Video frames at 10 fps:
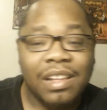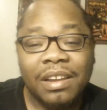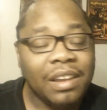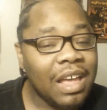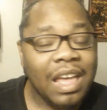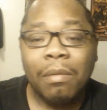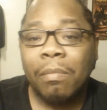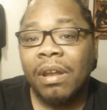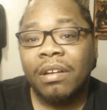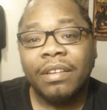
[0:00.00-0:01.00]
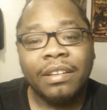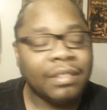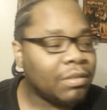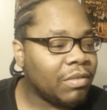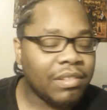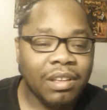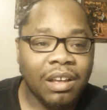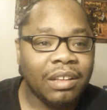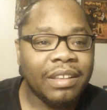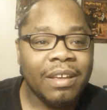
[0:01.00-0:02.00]
I'm, I, have been addicted to this
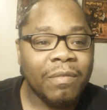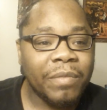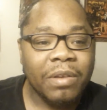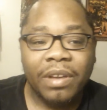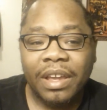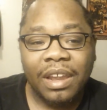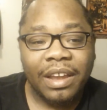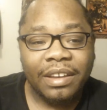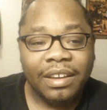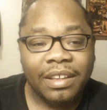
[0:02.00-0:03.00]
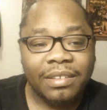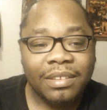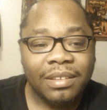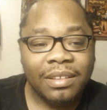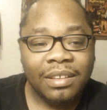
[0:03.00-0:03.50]
uh, damn video game like this